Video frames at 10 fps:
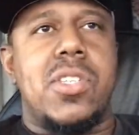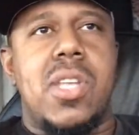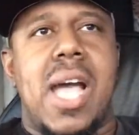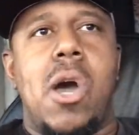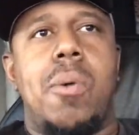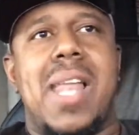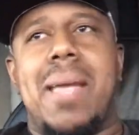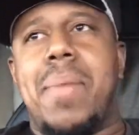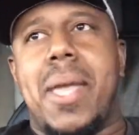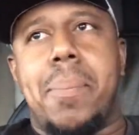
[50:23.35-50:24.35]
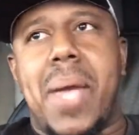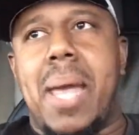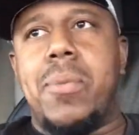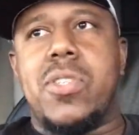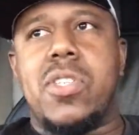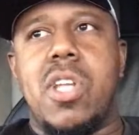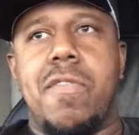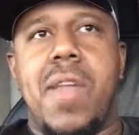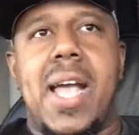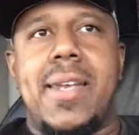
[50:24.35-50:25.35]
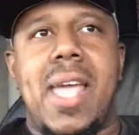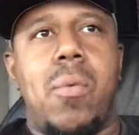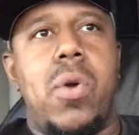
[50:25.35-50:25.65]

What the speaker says: I don't like making payments and stuff like that.